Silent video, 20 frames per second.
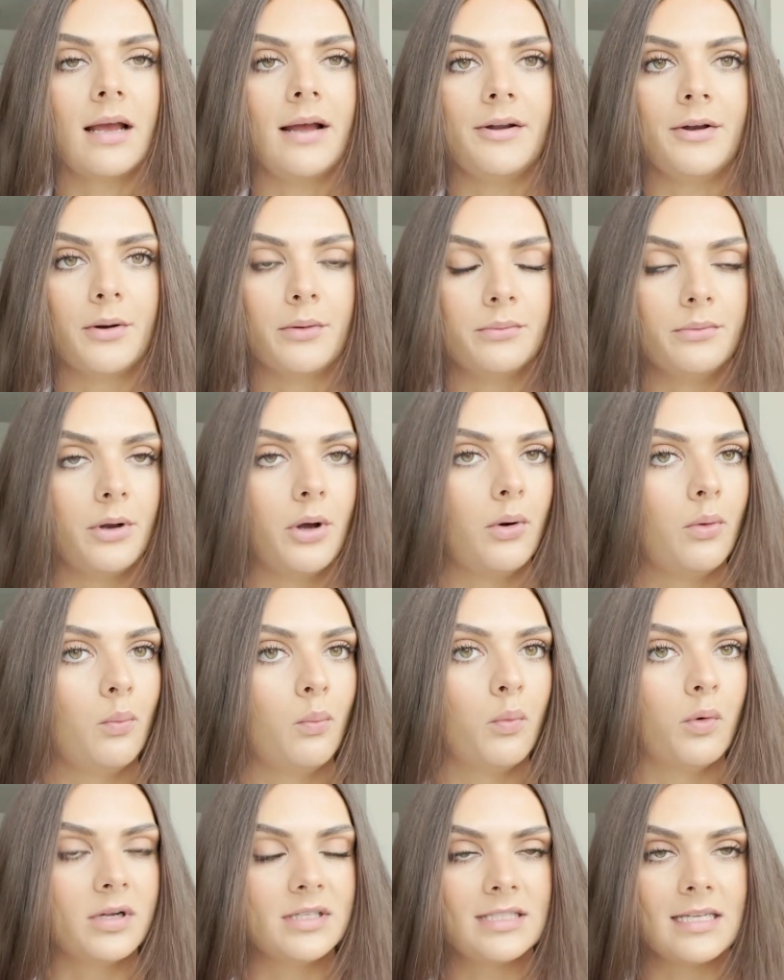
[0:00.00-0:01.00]
I don't know
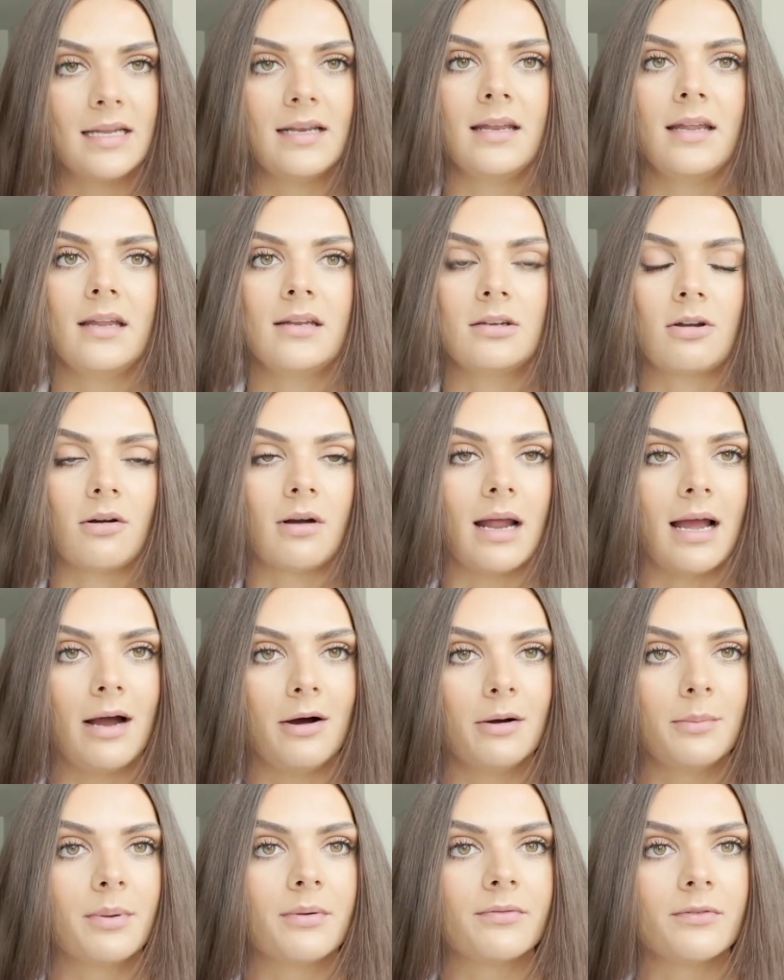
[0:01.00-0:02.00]
what's in it or how
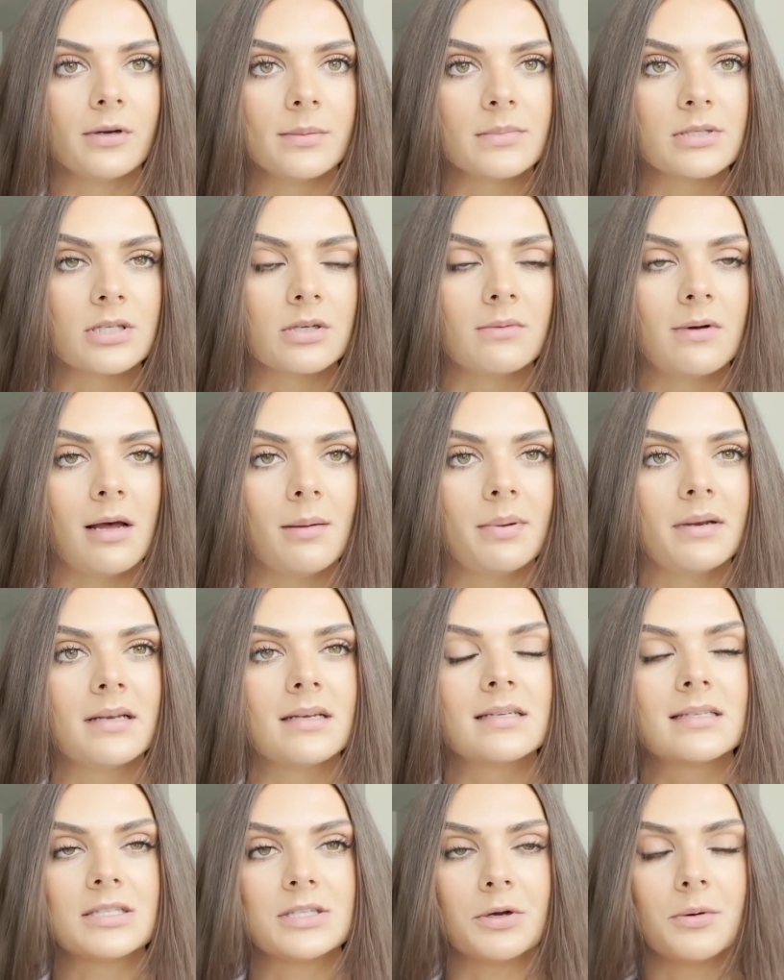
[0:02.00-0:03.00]
it performs so well, but it
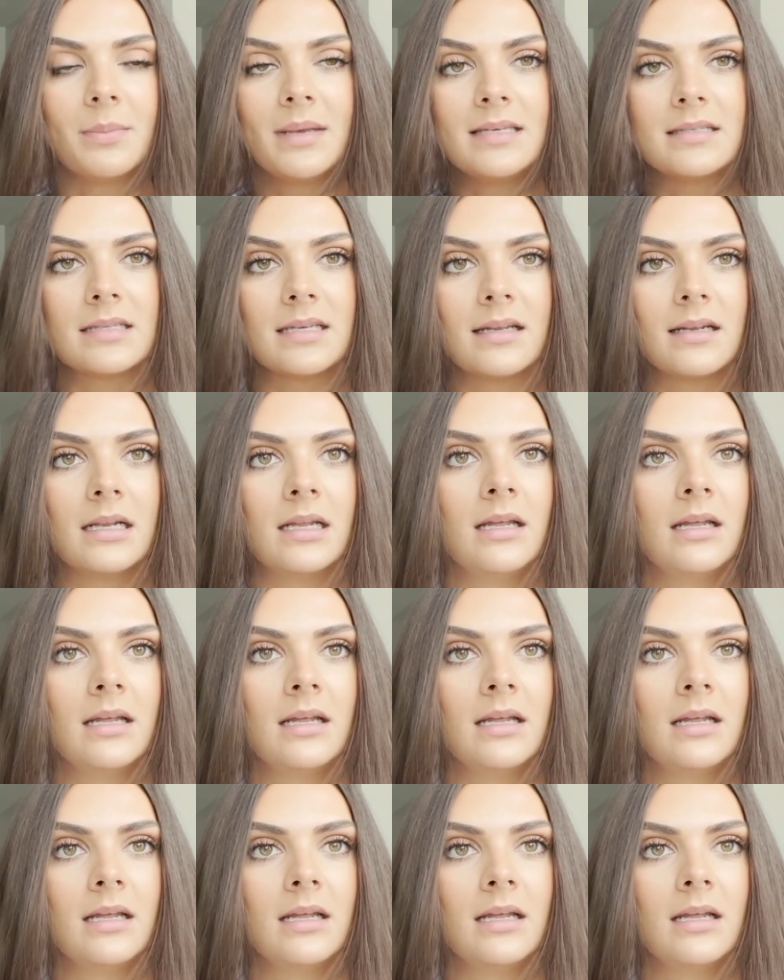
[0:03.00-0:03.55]
is so amazing.